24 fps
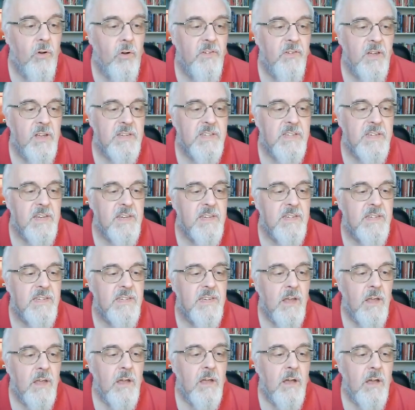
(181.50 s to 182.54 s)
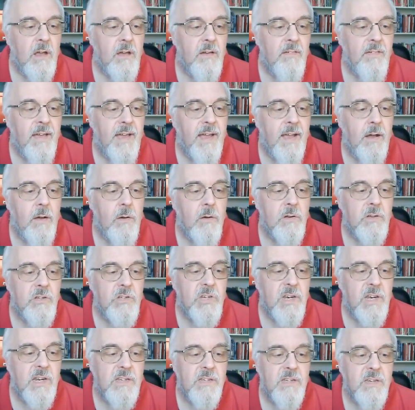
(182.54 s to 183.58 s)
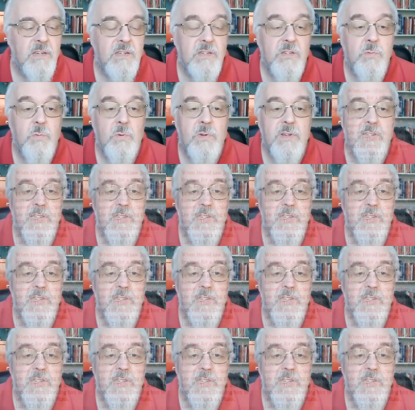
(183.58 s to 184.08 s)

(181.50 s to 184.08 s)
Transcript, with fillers: verses of how Jesus was